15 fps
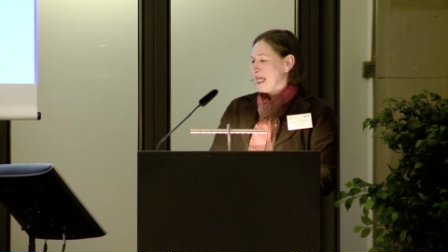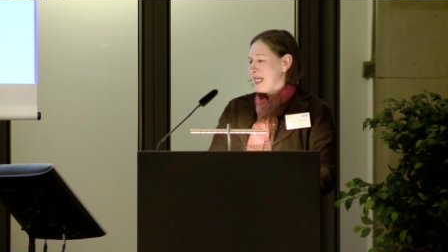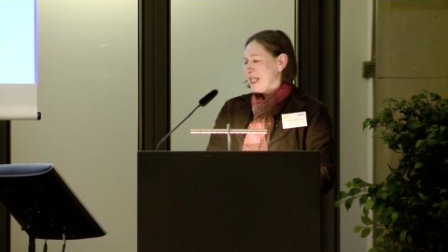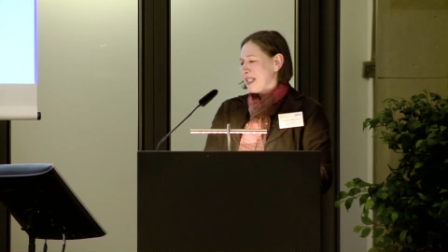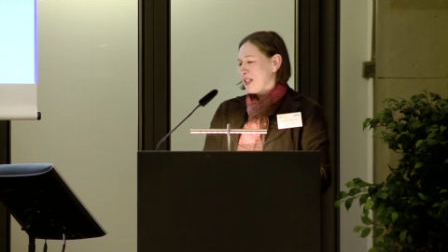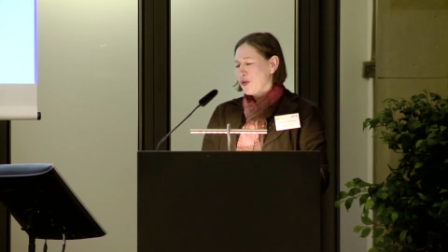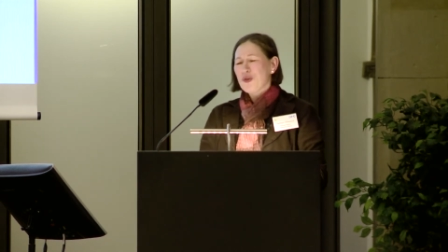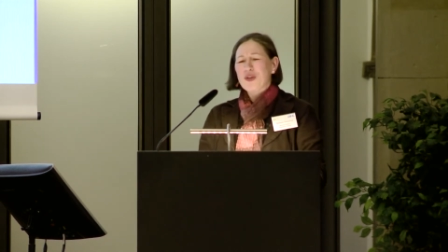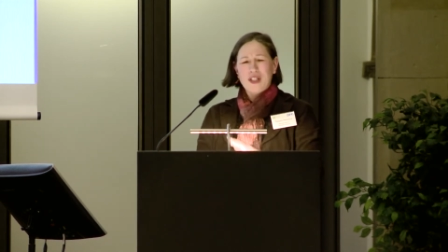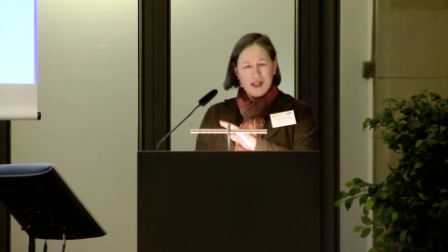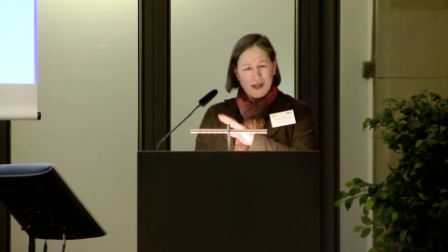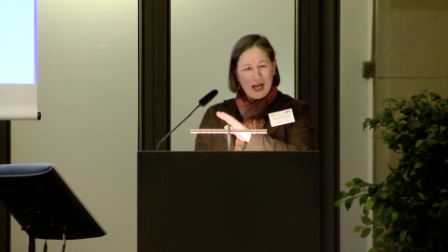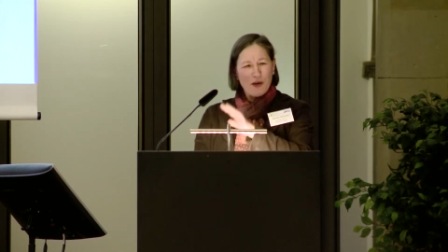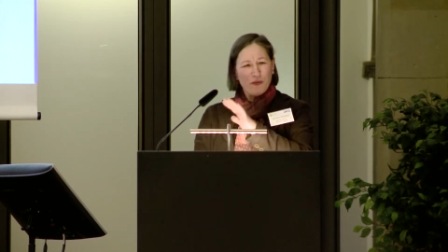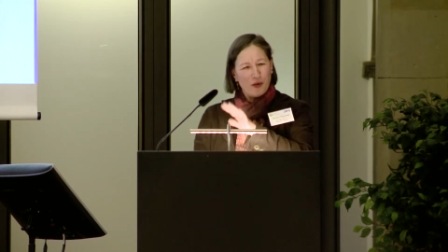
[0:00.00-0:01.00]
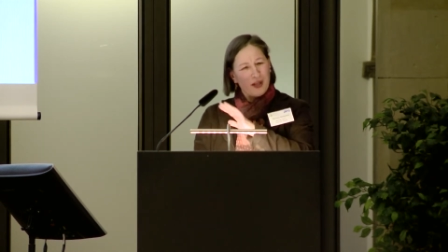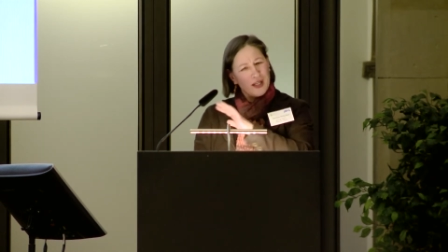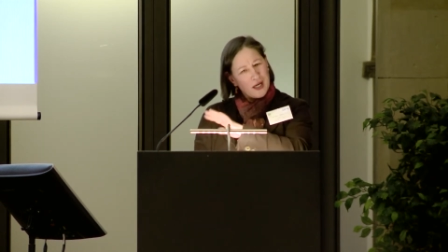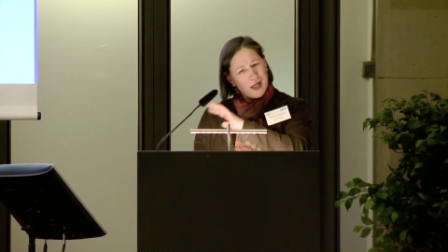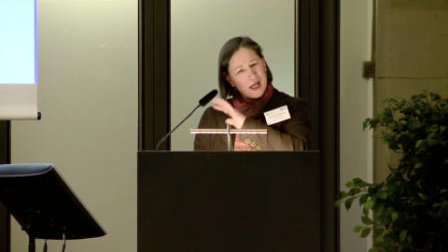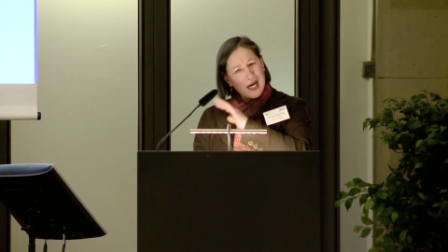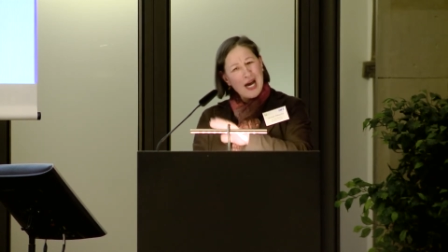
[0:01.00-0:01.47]
Said you still have an,
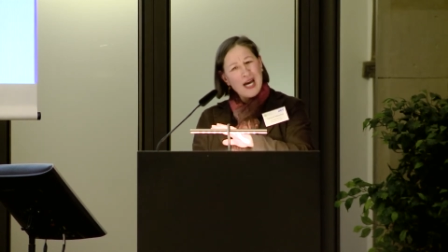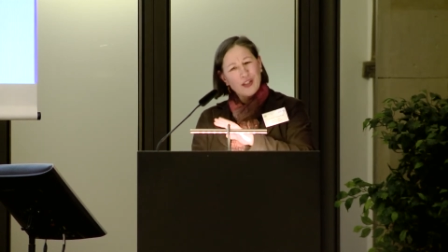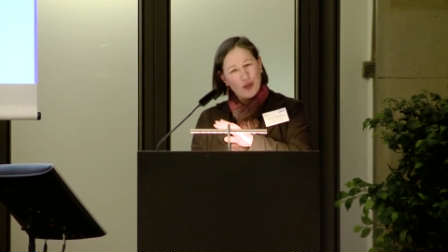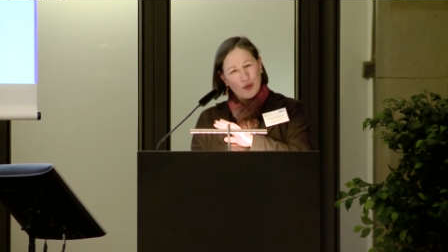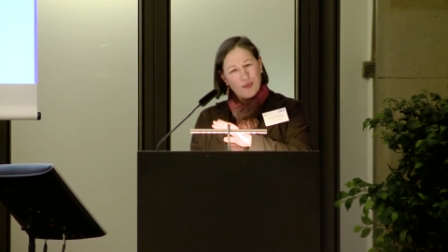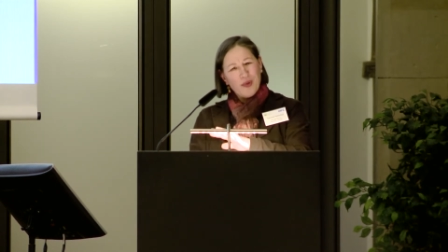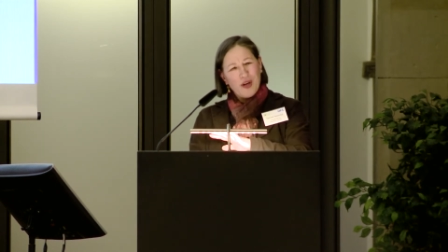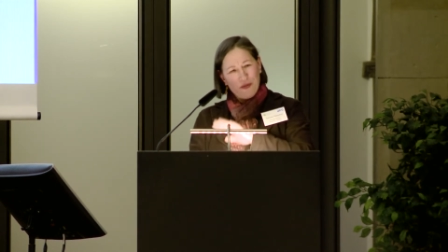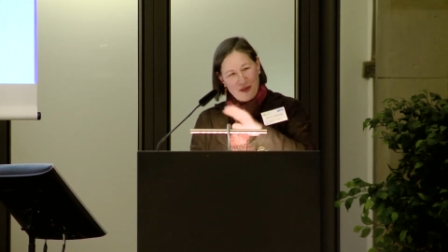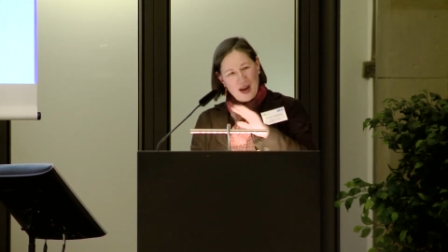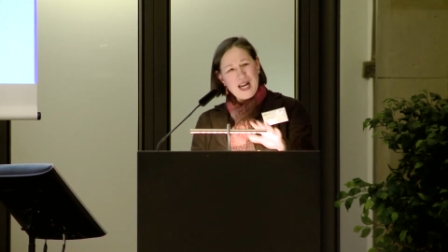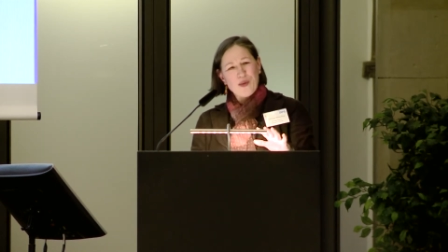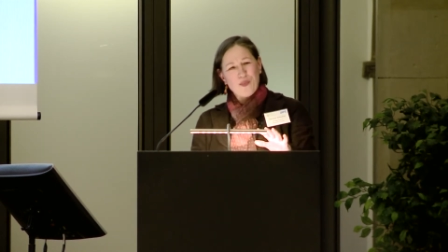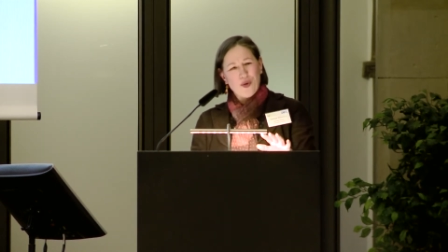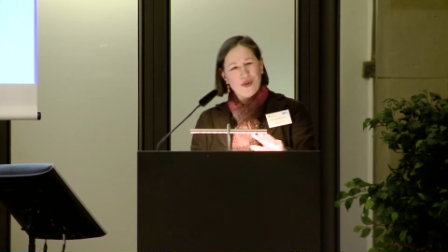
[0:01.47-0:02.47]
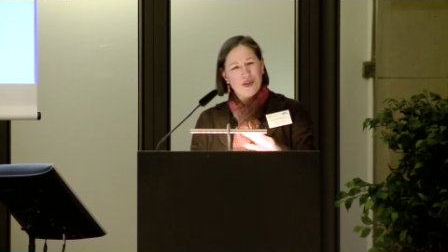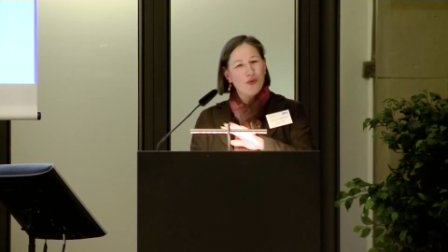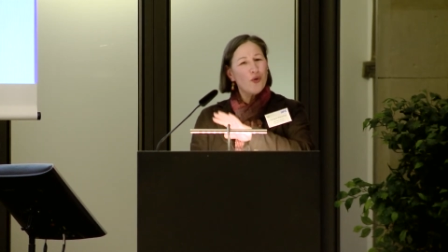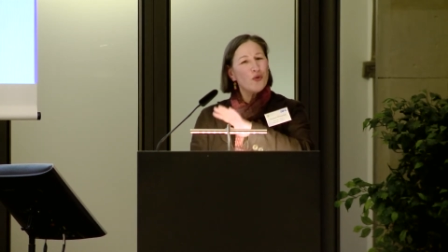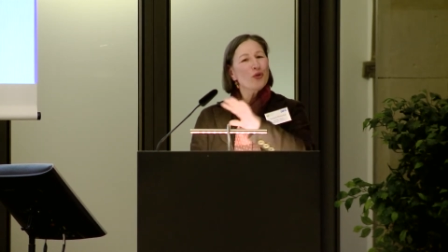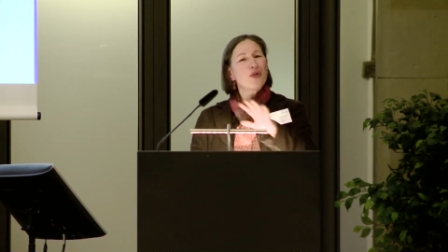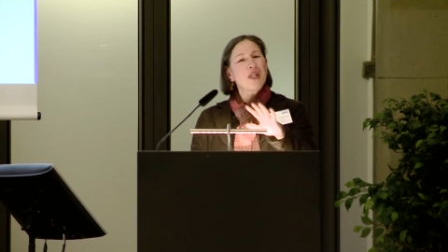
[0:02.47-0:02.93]
an erratum available. You
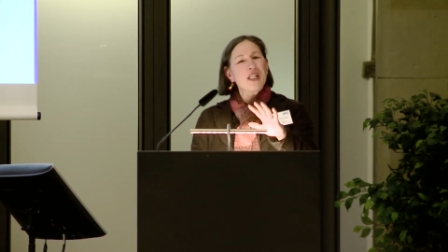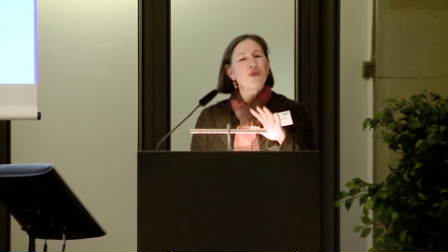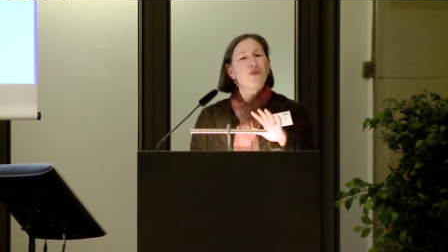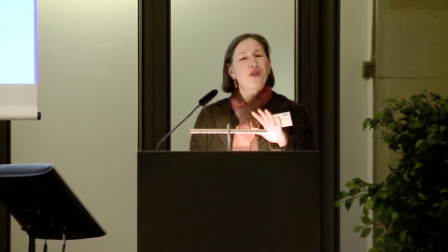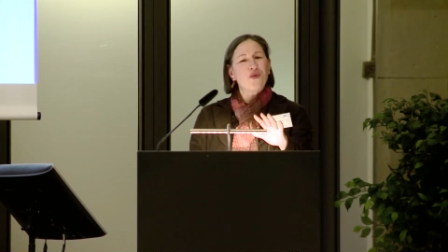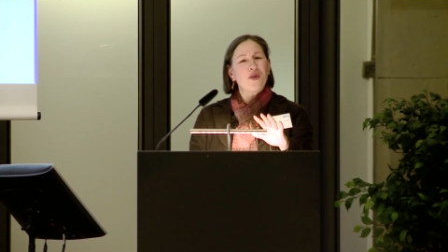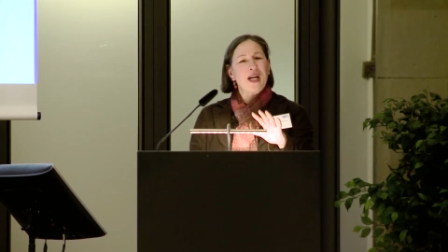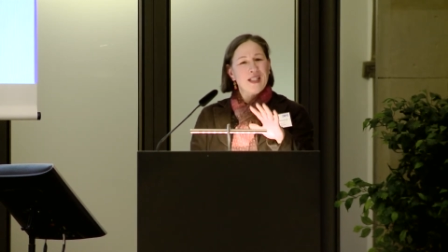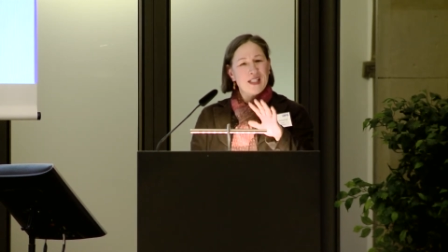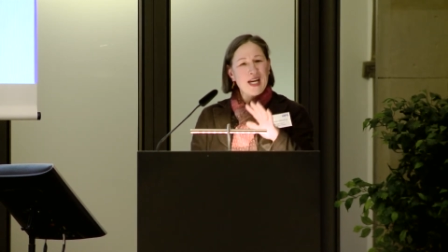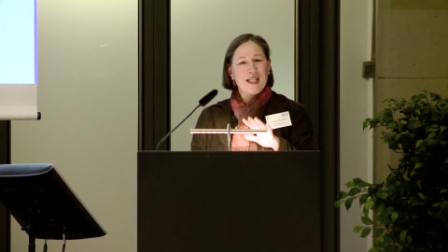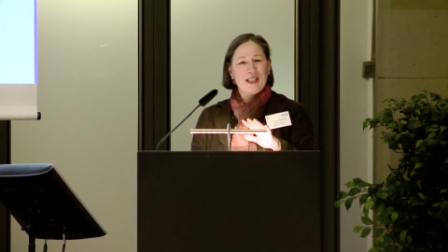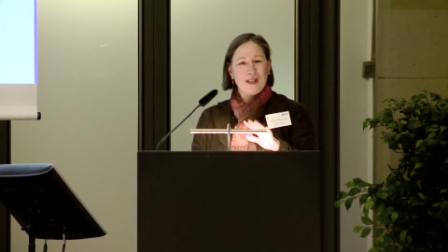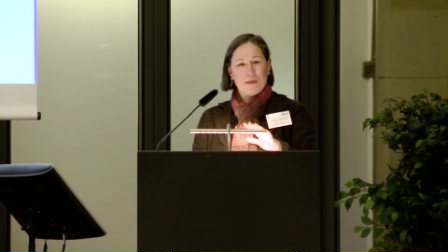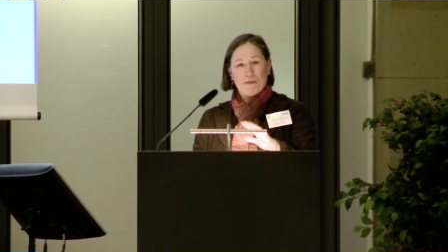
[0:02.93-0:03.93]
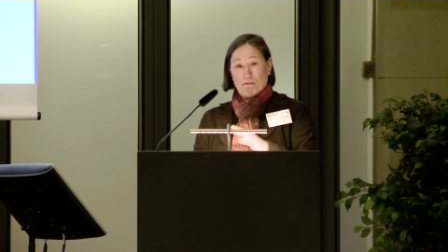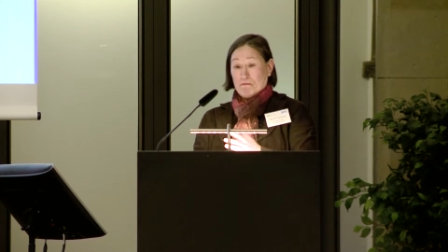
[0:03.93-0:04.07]
also need to retract that.